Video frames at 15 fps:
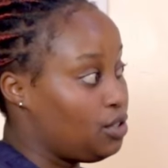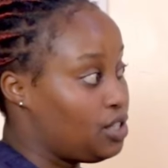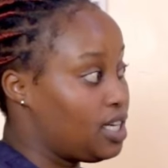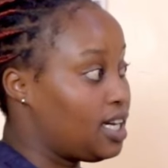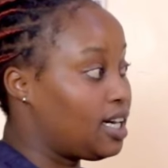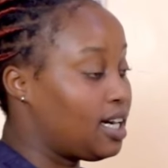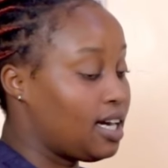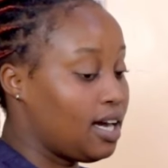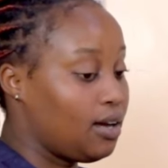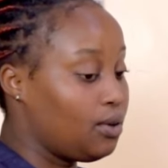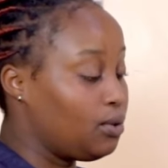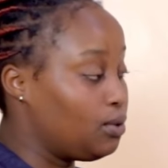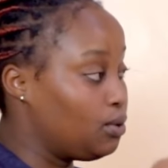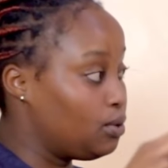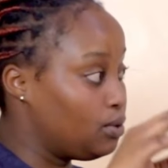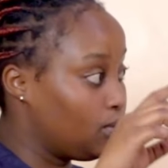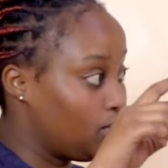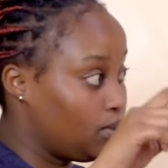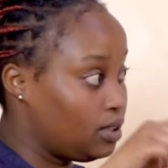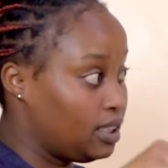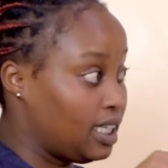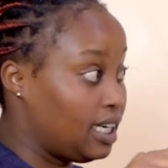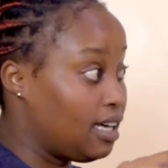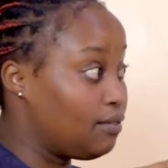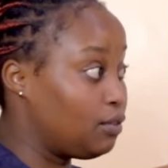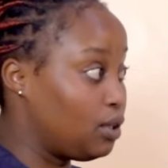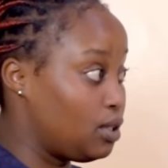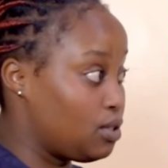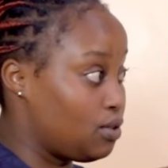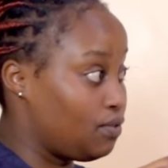You check how the
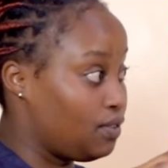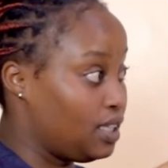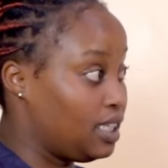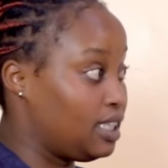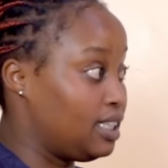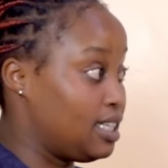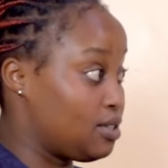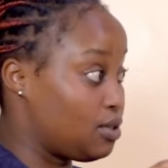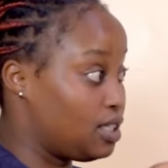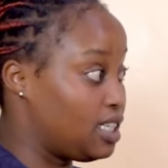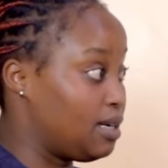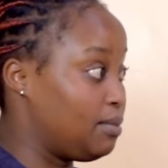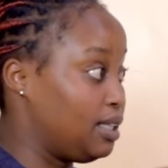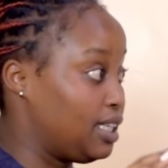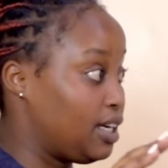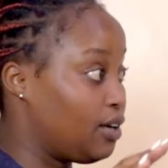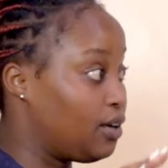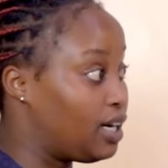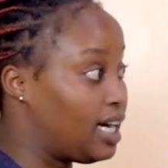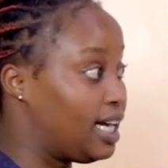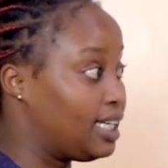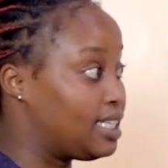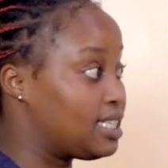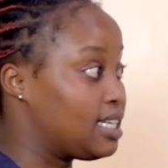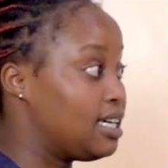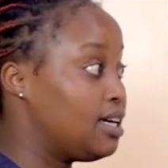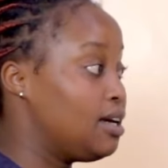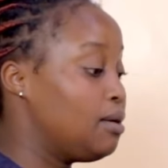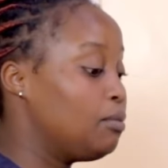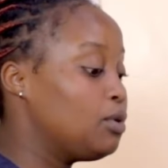levels of the sodium in the yogurt.
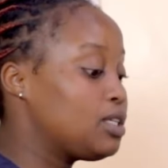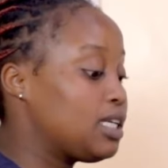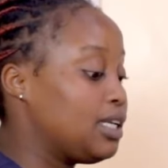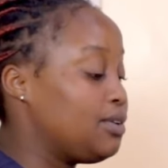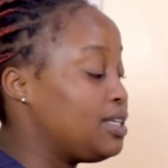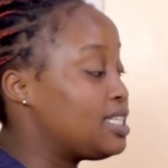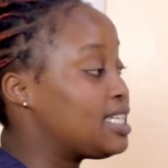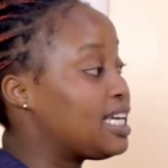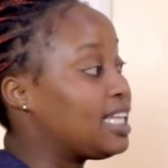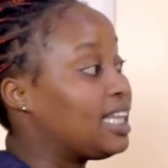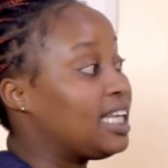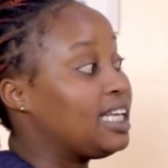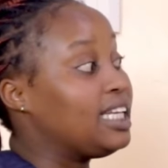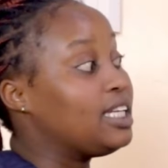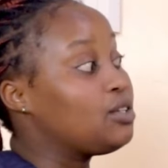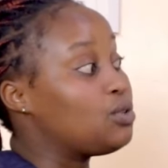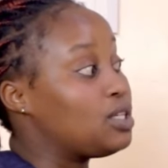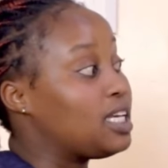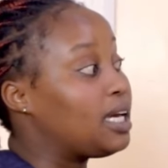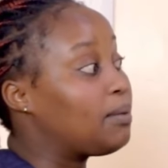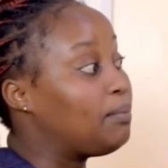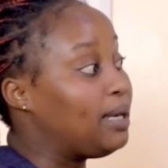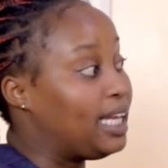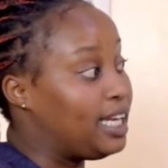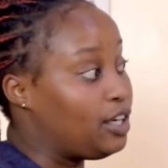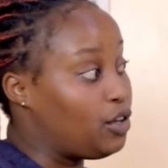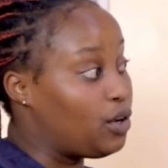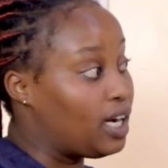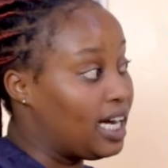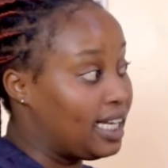Mostly we say that you need to take
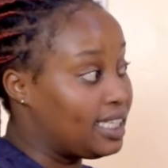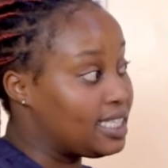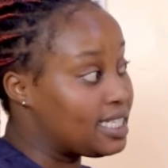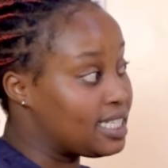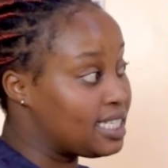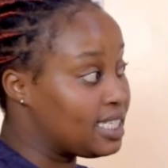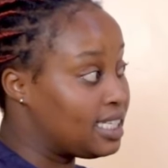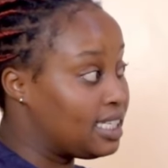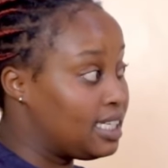plain yogurts.